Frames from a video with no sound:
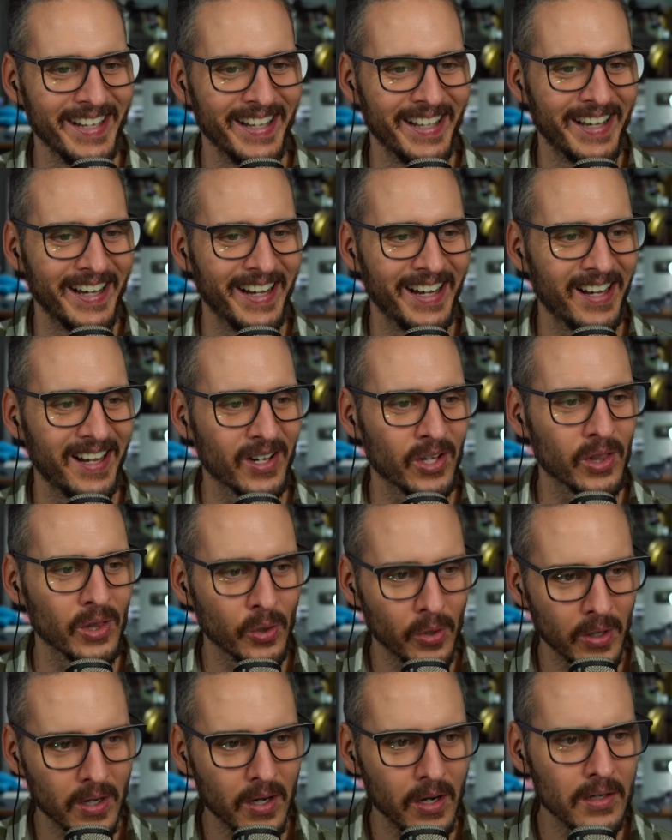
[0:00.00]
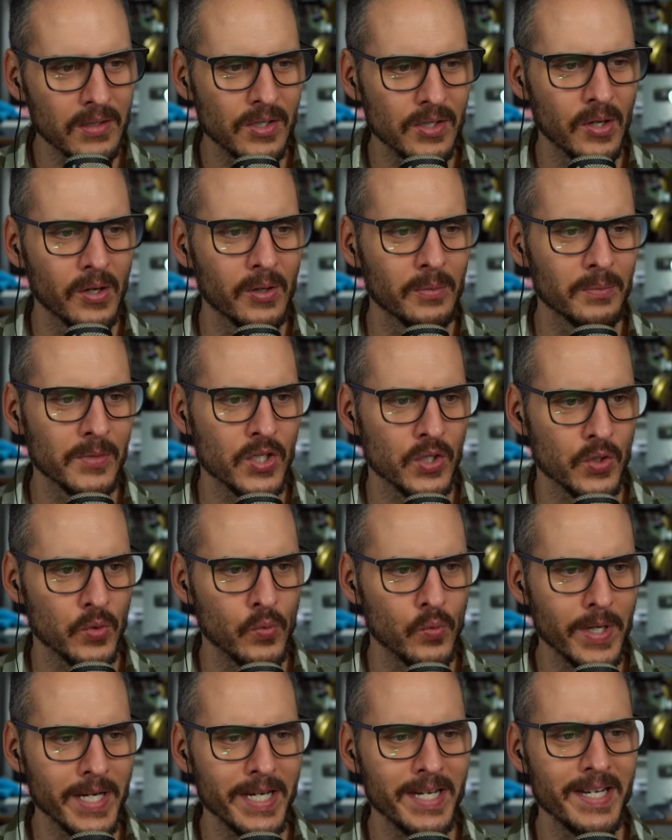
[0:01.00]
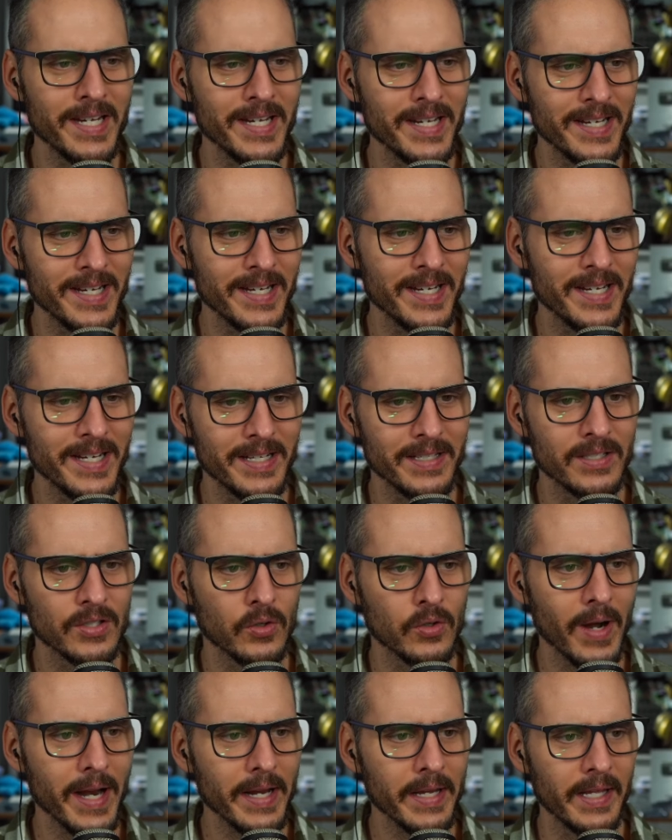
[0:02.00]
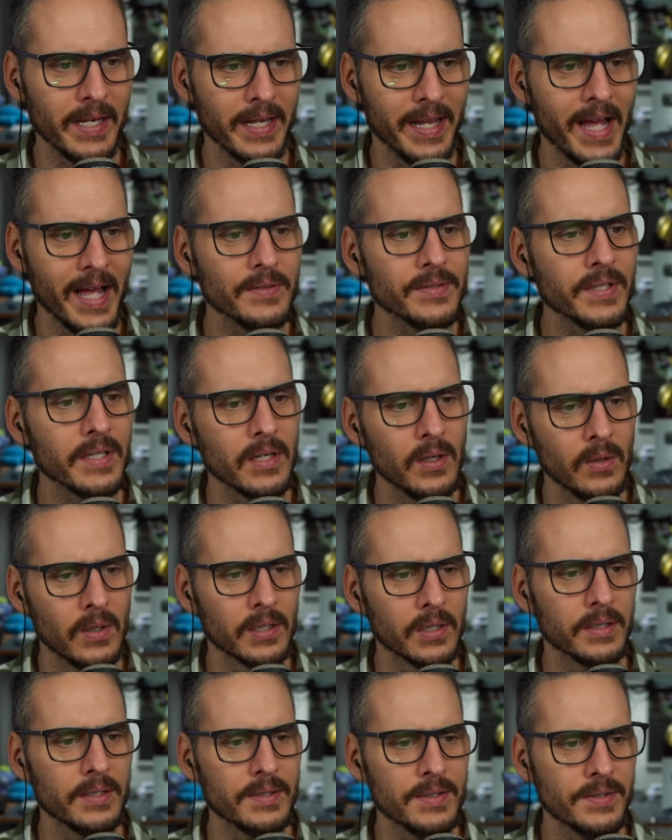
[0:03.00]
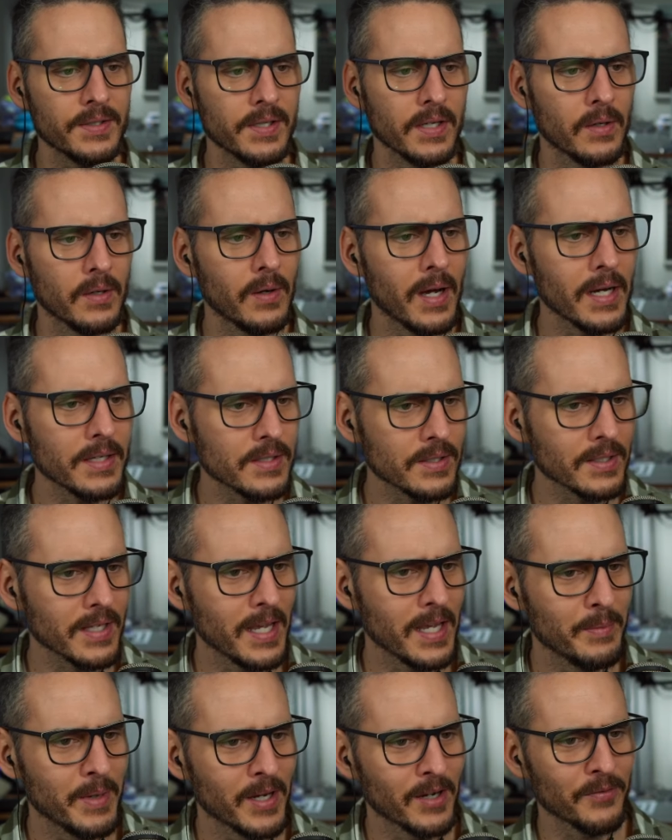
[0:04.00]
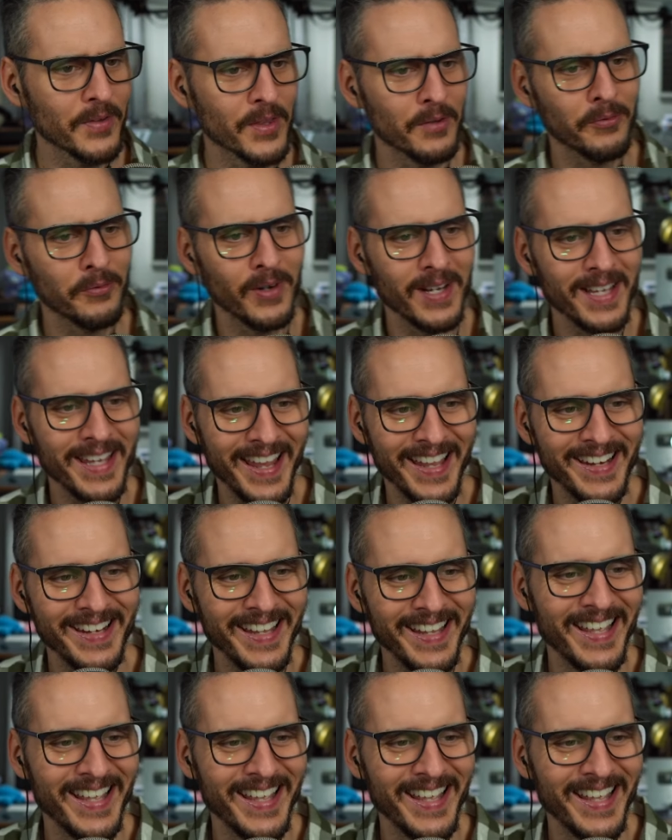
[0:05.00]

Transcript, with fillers: Uh, Galore Garden Home, sweet. Crack Eddie, how's it going? Good to see you. I just came here for the free candy.